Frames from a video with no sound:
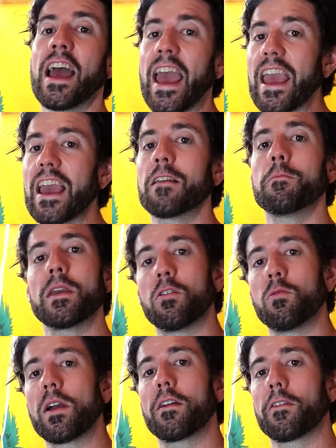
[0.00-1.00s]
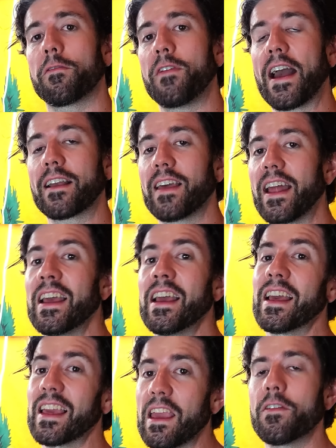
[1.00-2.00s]
And be aware of the fact that
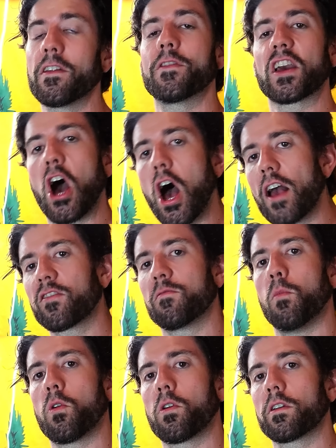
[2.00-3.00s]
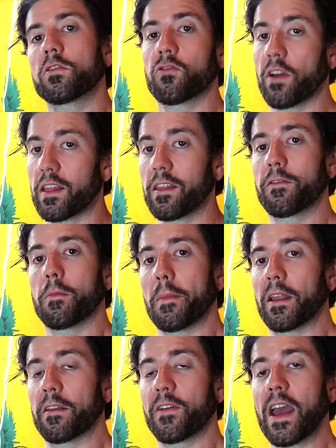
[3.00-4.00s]
even if it costs more directly from the
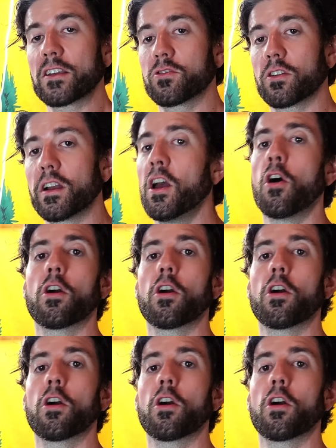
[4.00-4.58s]
manufacturer,